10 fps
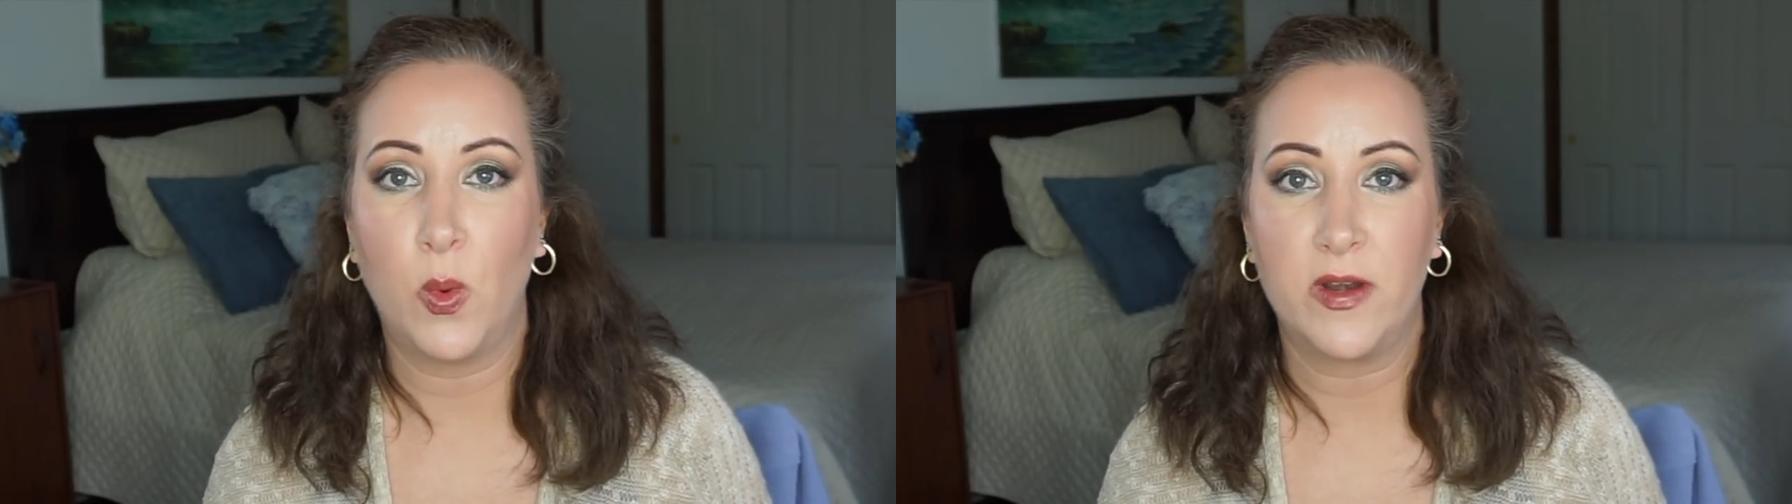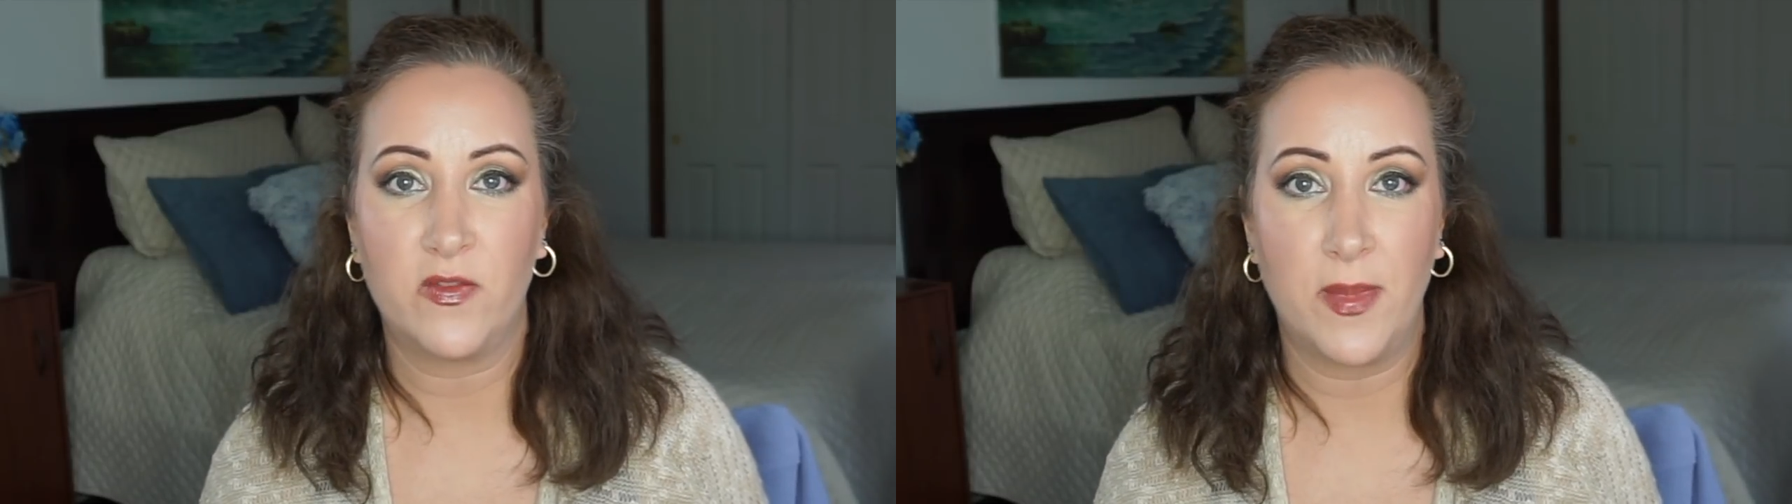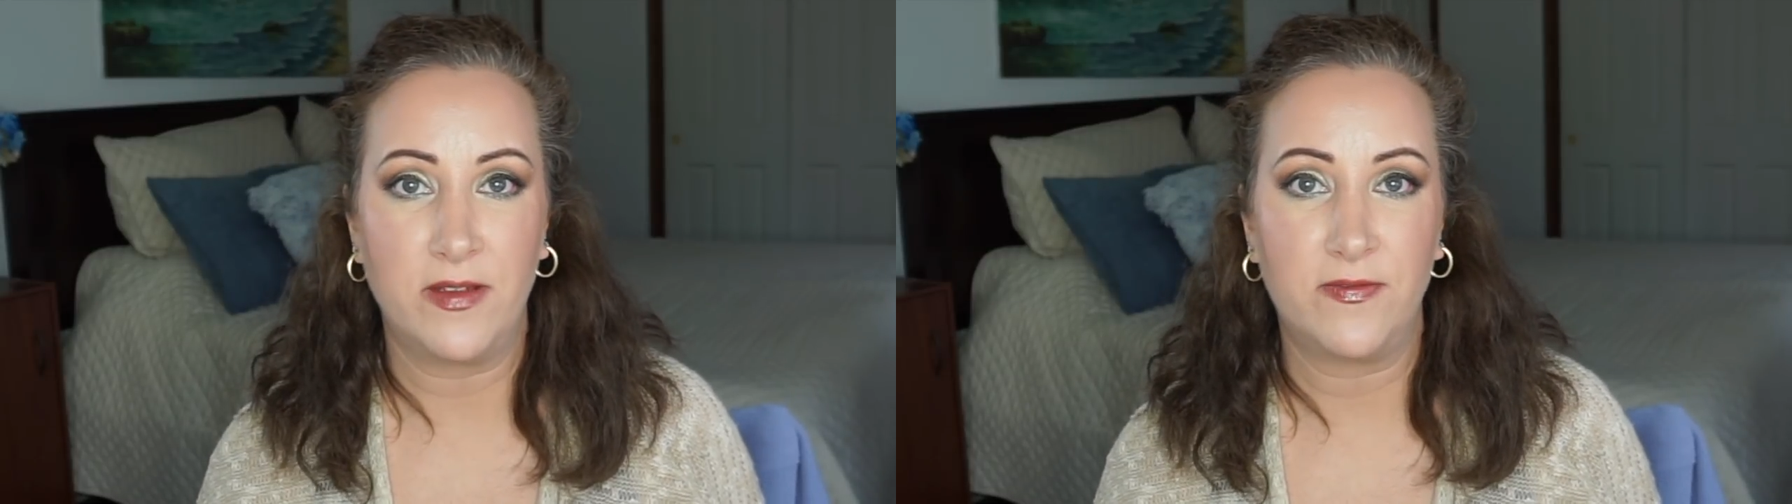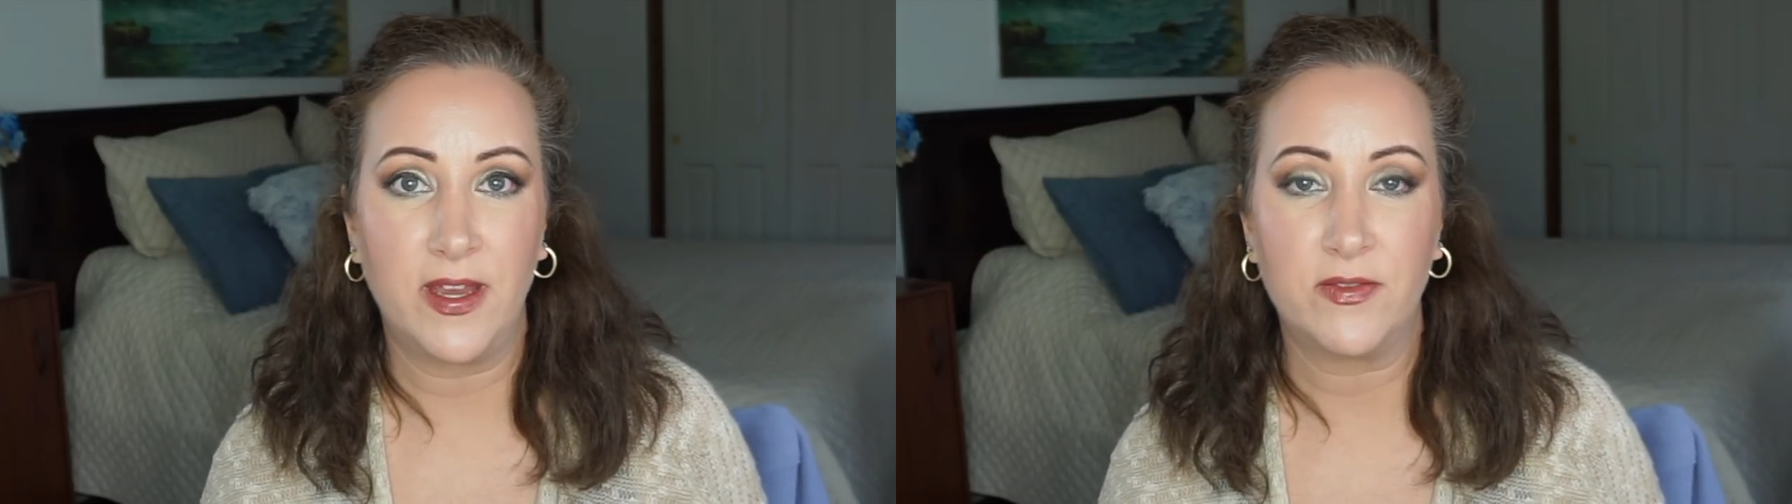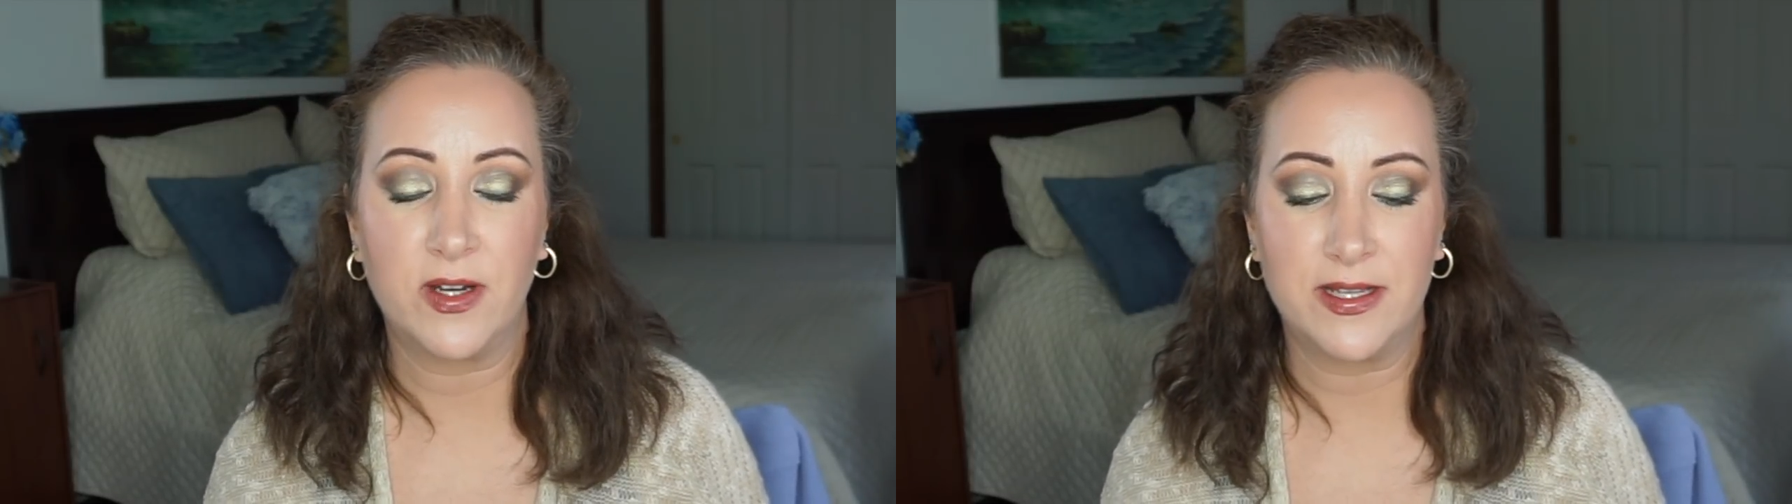one of my
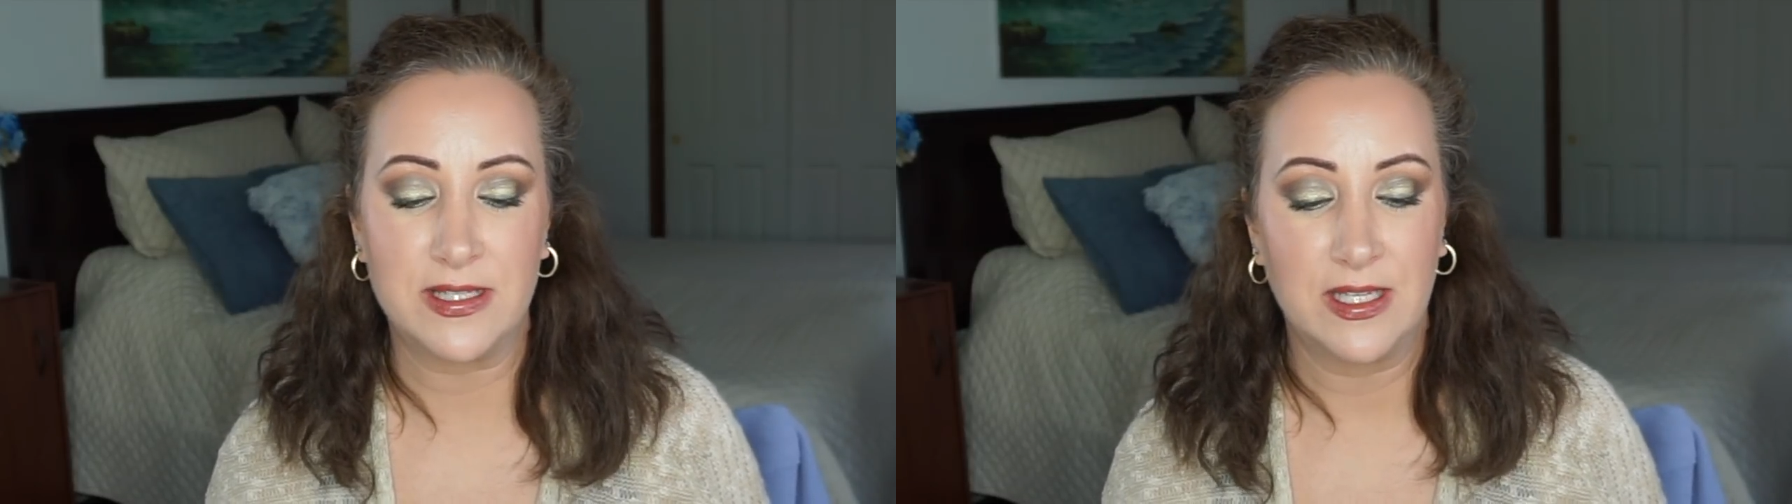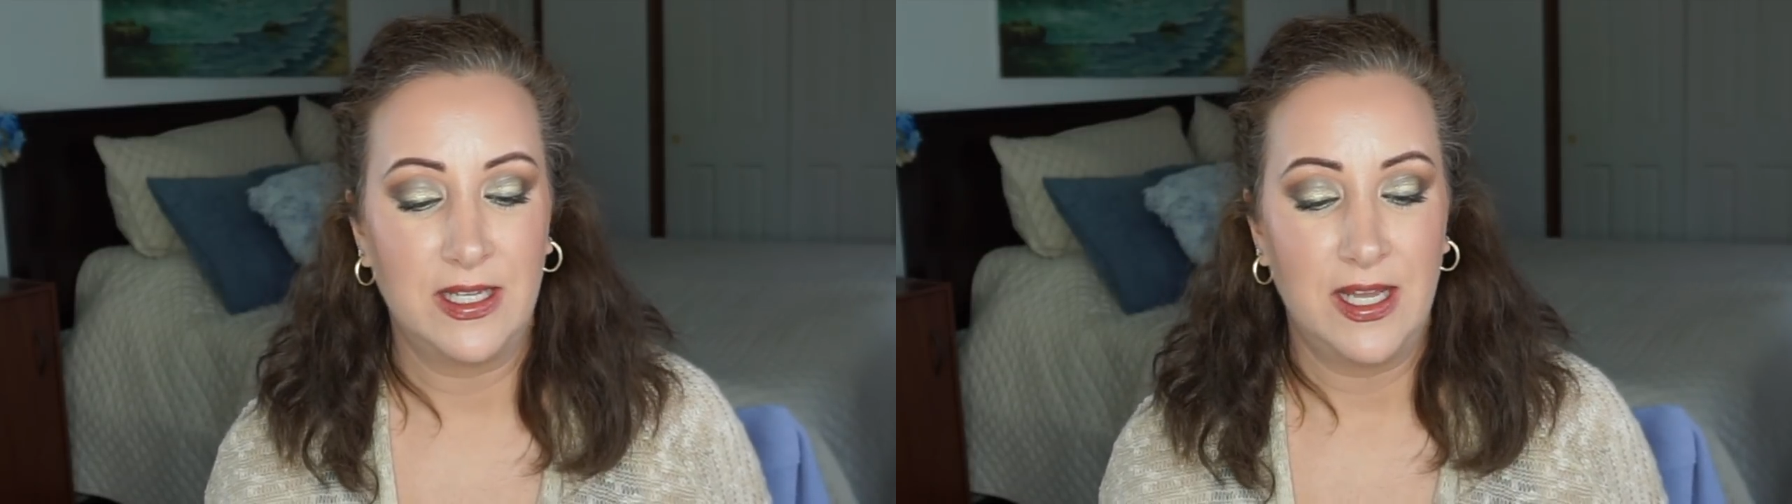favorites.